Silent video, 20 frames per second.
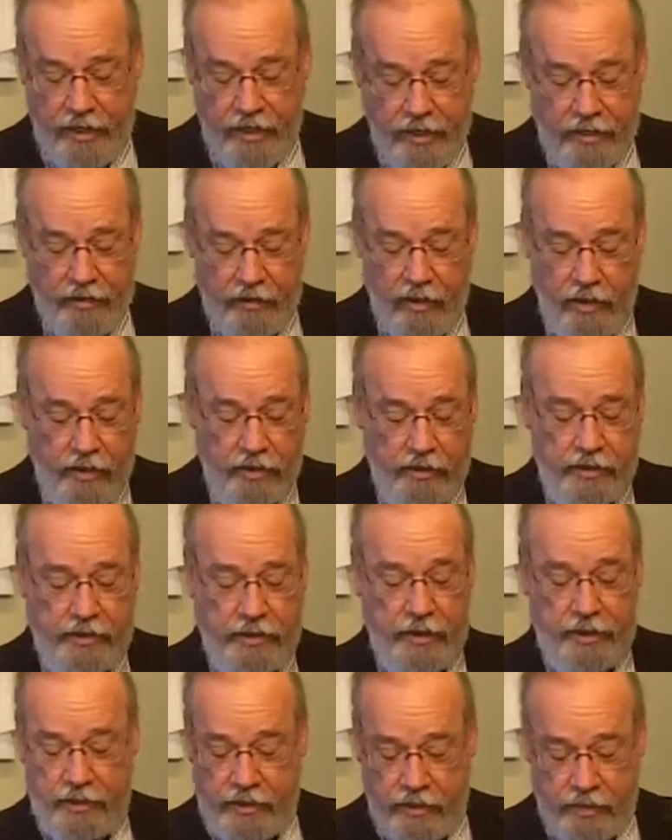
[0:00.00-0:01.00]
and all
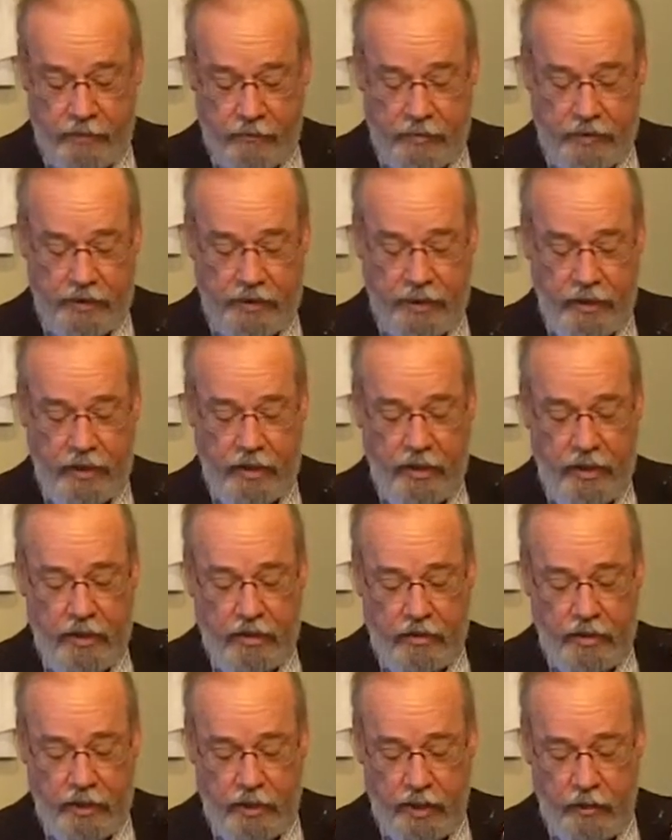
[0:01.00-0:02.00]
that's in them, singing,
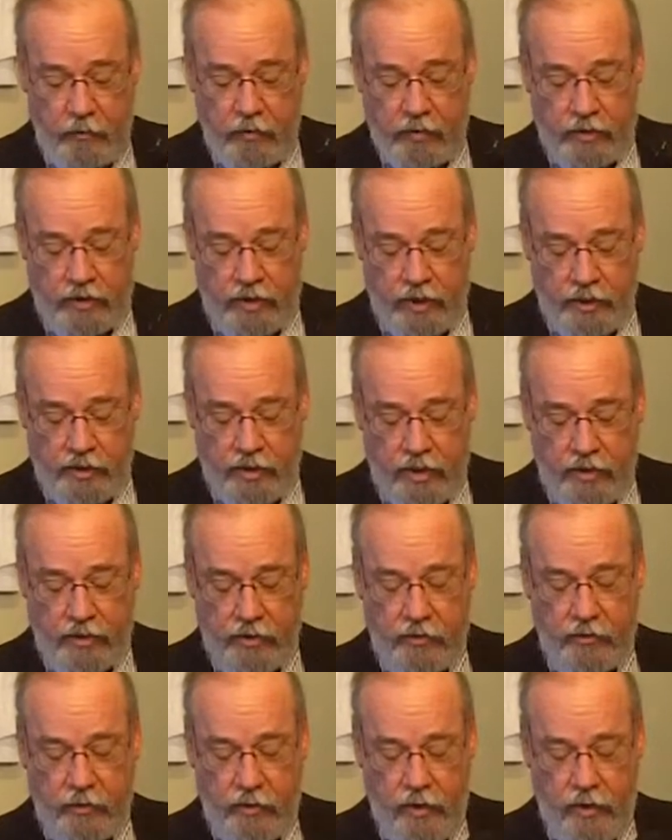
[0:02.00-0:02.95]
"To him who sits on the